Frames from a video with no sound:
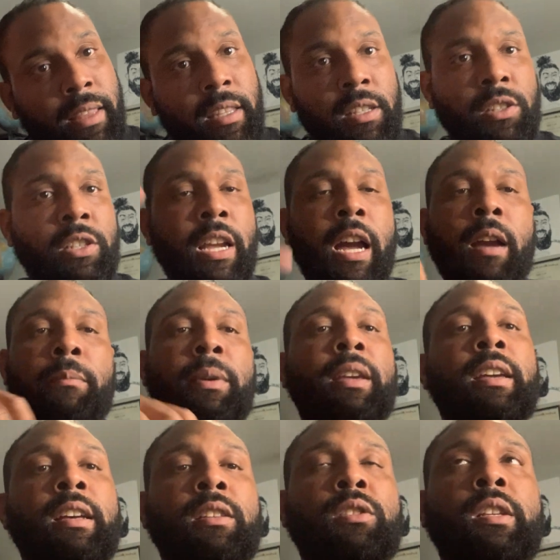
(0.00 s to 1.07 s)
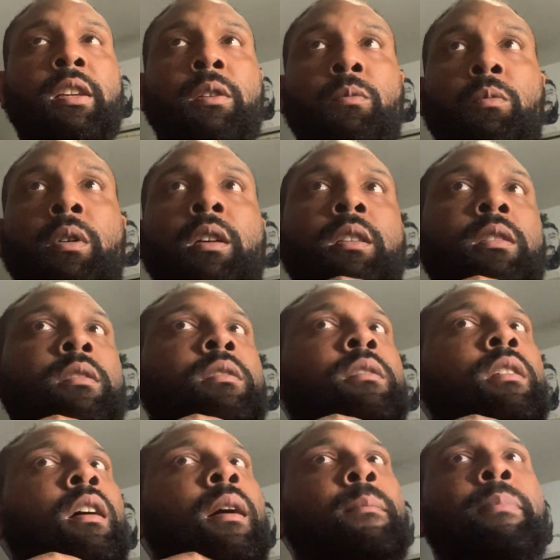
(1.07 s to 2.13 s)
this job because it was
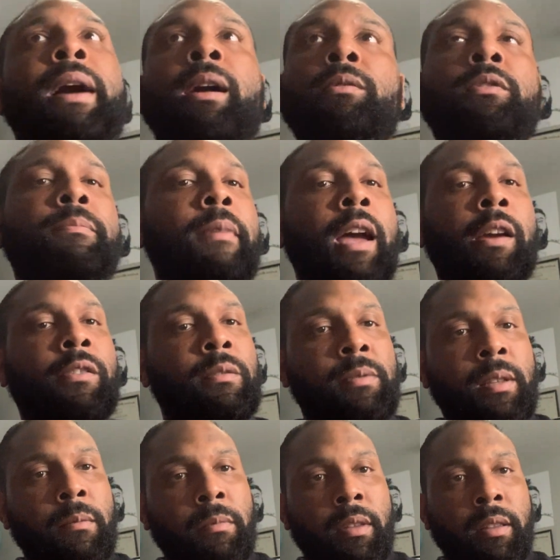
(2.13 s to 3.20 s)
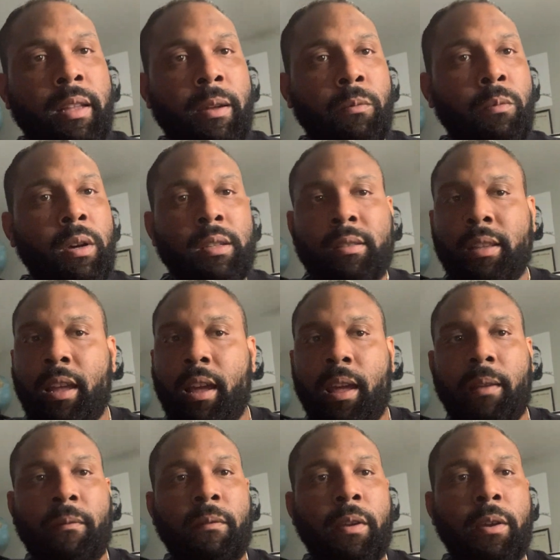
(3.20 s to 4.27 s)
a bounce back from something that was not
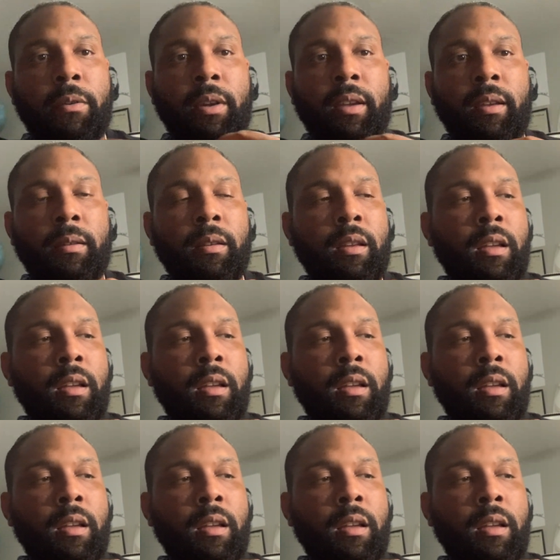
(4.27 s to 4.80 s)
very